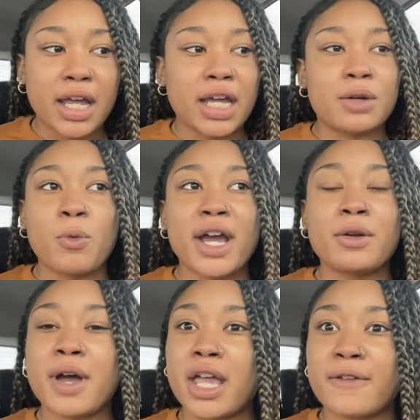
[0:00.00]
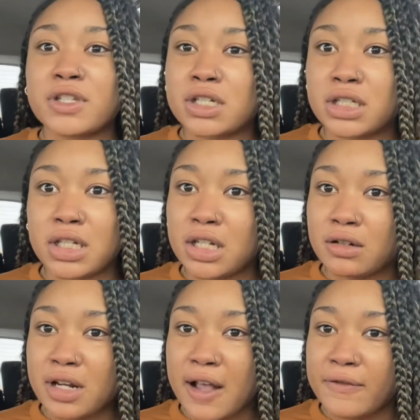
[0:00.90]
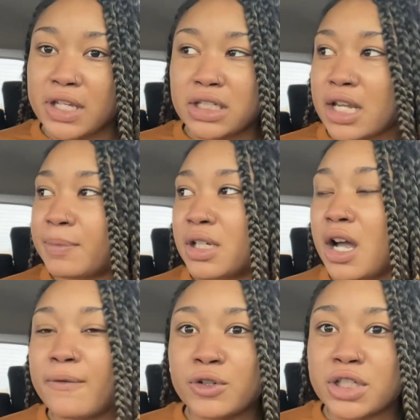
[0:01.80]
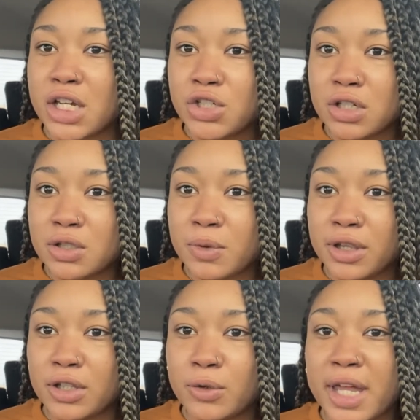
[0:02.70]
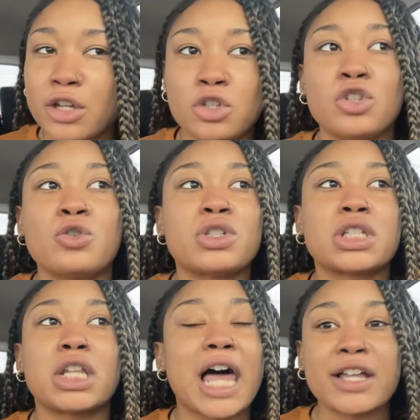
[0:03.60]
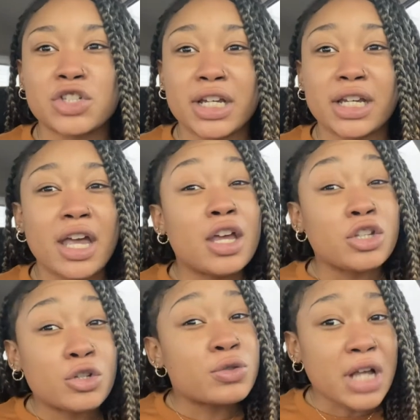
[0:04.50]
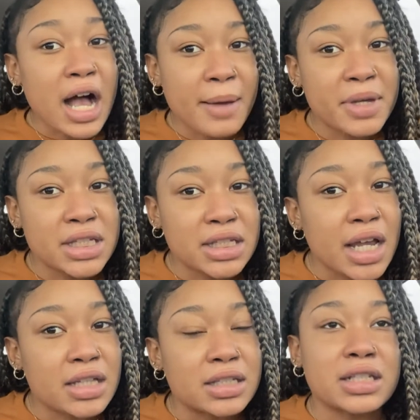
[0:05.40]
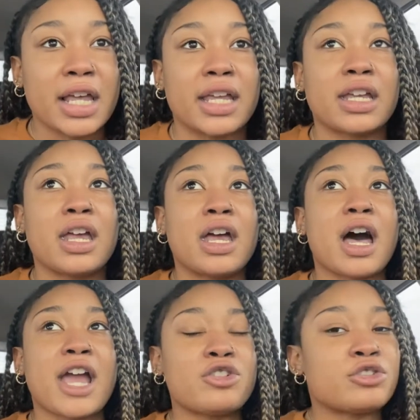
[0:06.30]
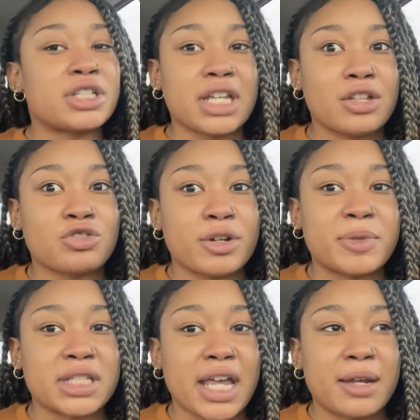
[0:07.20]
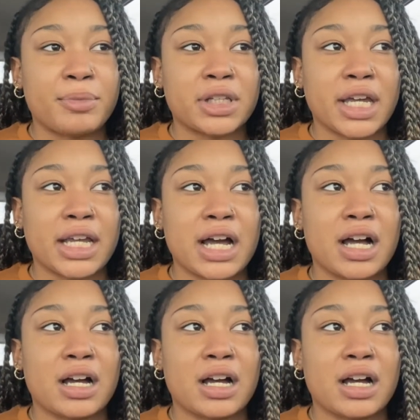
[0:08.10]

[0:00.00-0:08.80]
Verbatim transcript: And why do I have to sit here and have these types of conversations with you? Like use logic, use common sense. Like I understand you're upset, but like,